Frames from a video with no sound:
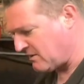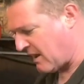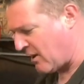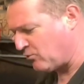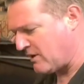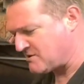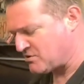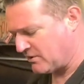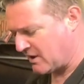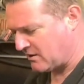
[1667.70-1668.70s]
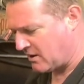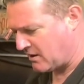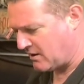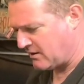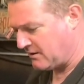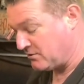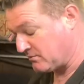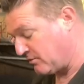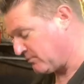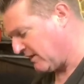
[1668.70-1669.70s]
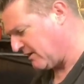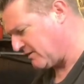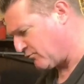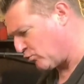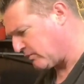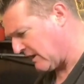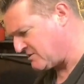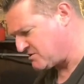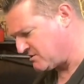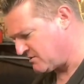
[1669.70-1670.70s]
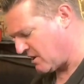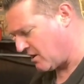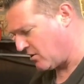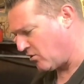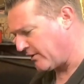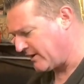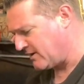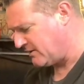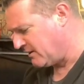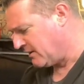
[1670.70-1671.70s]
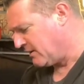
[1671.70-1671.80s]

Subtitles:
outlets on it completely in the wrong place, i.e.